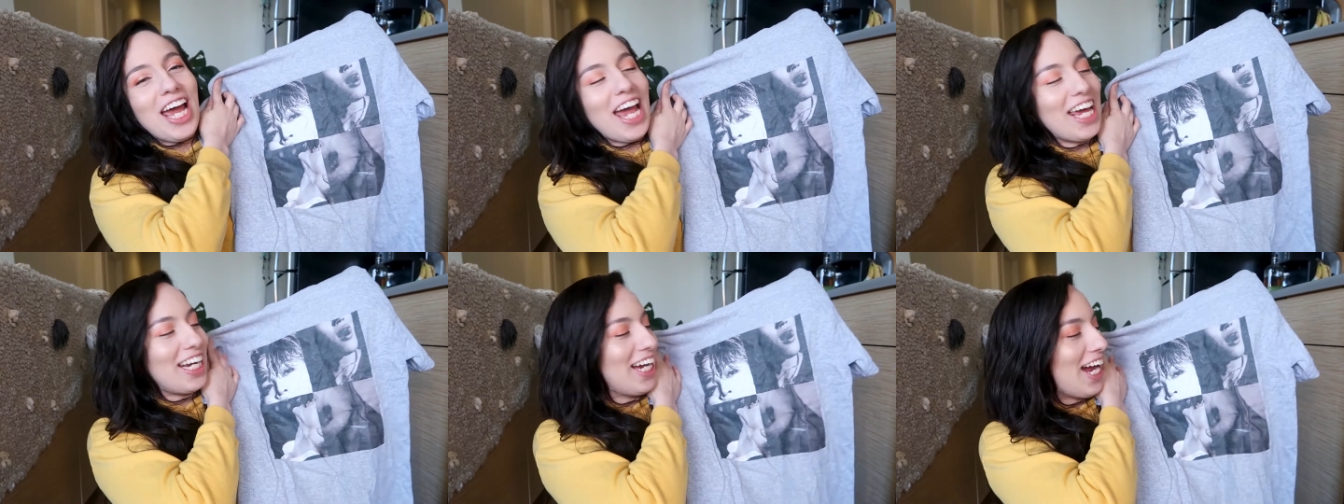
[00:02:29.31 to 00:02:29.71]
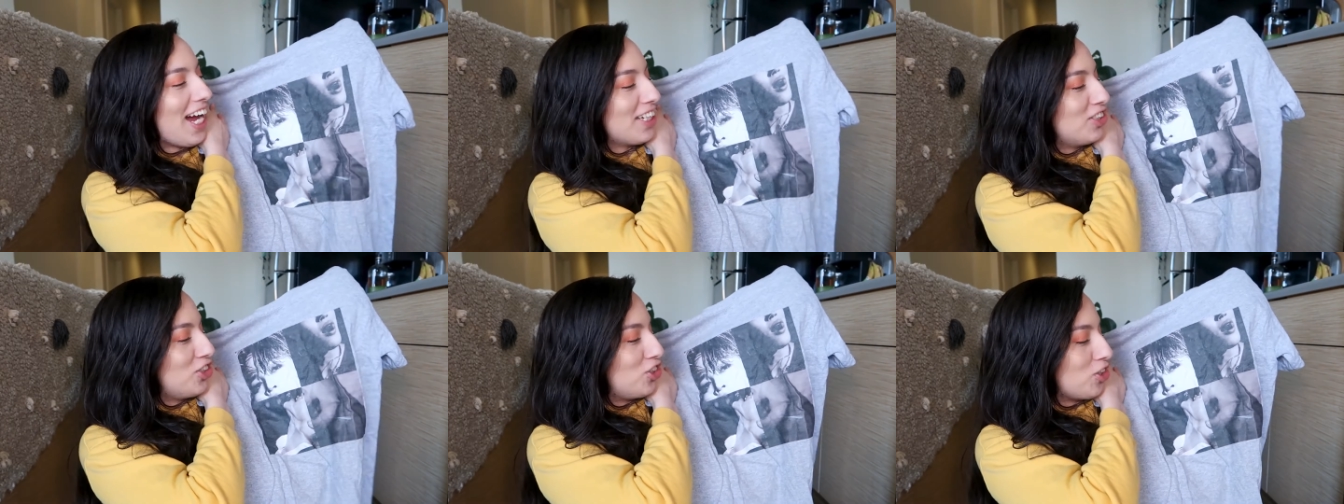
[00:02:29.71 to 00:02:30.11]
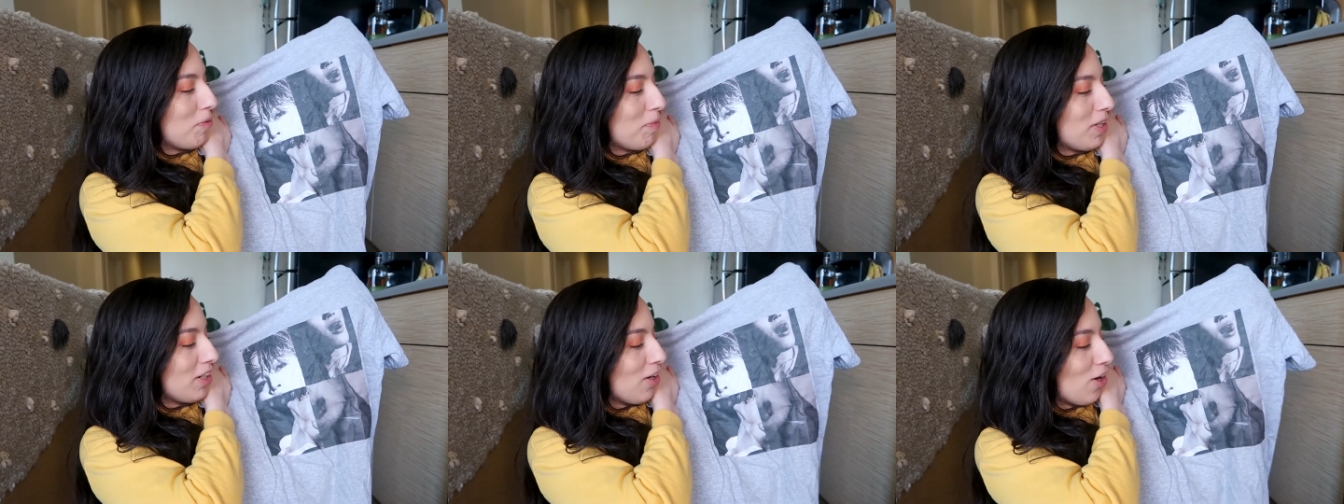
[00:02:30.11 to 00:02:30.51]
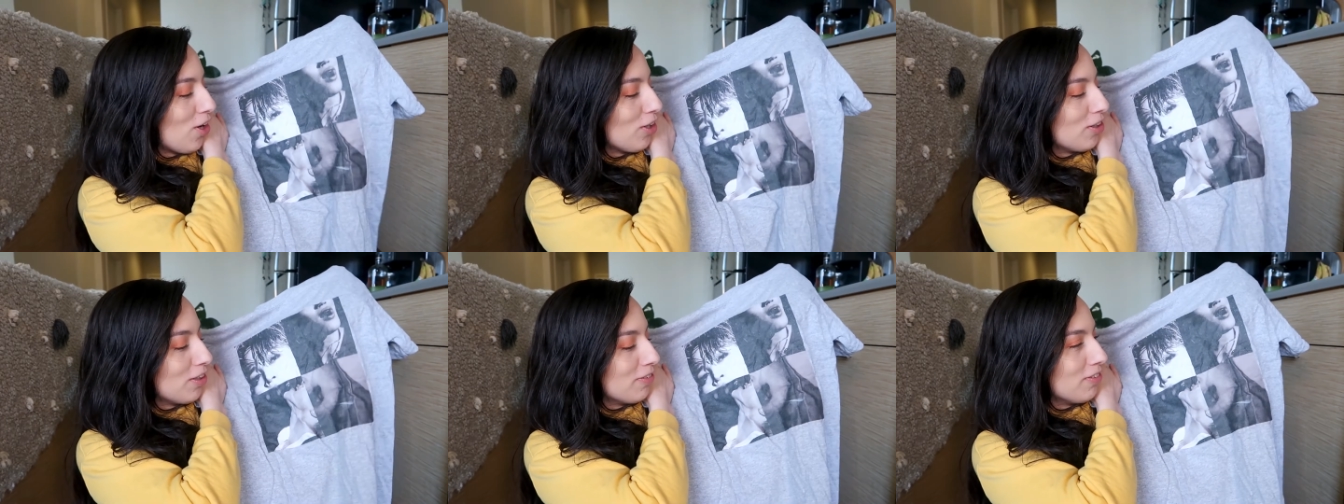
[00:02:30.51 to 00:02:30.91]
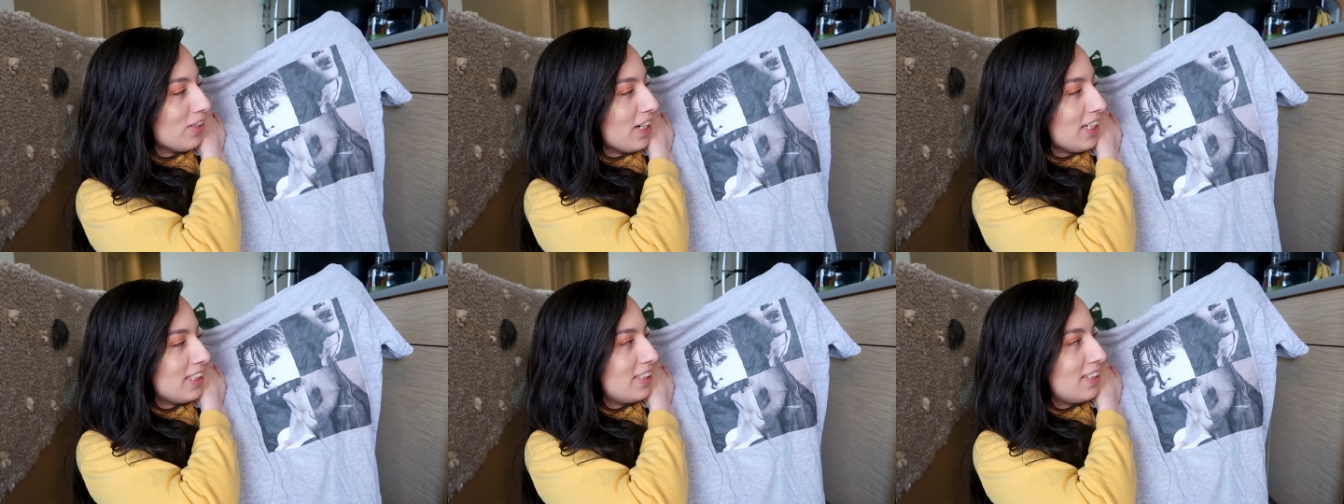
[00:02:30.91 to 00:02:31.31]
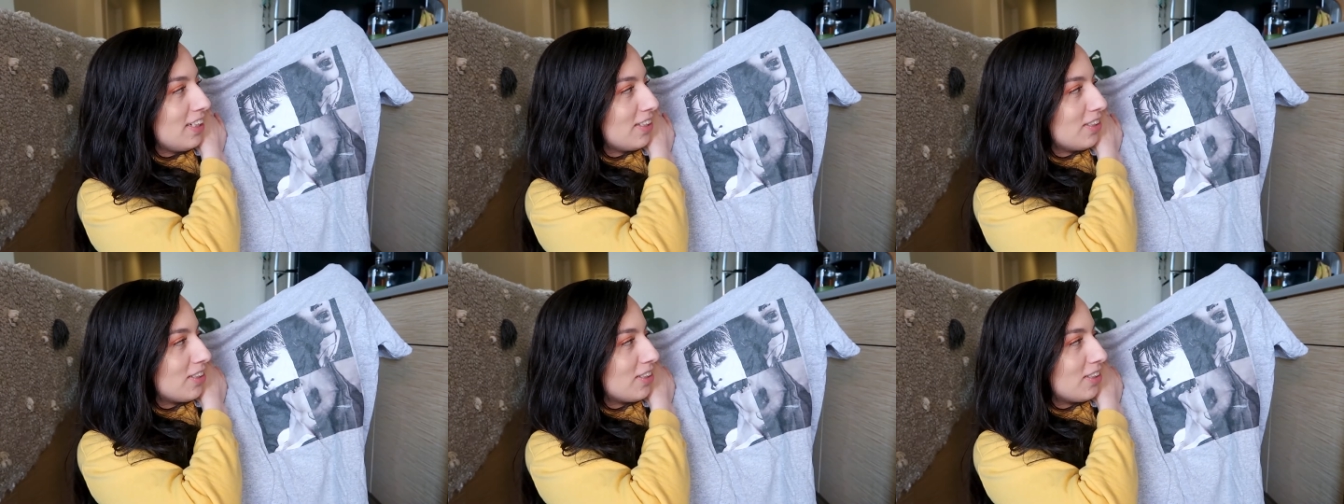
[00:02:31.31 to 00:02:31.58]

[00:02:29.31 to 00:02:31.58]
and it has Jimin all over it.